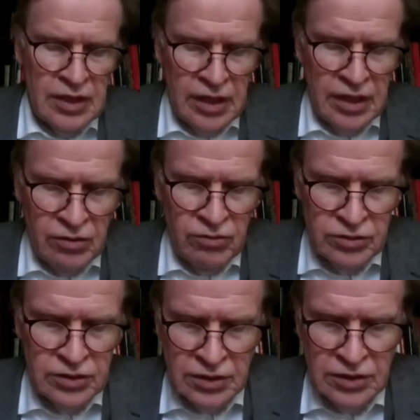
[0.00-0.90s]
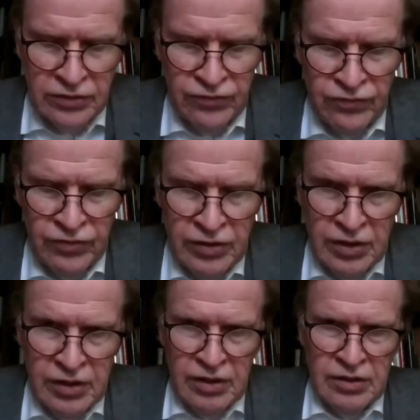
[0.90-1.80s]
it looks as if
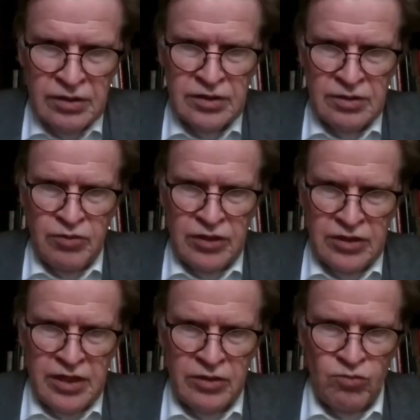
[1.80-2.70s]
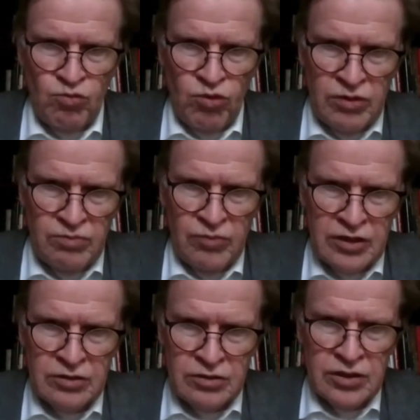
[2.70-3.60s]
simply taking one
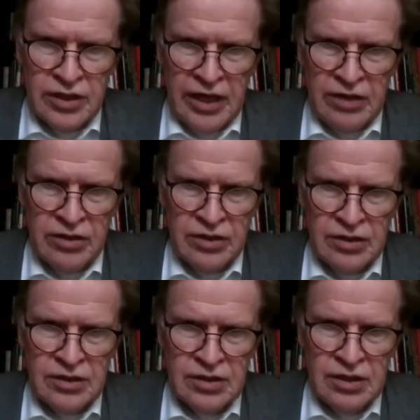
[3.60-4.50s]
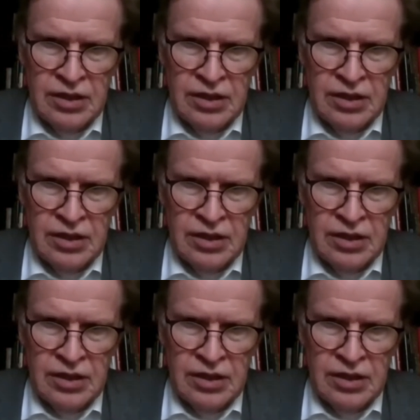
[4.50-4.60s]
monetary aggregate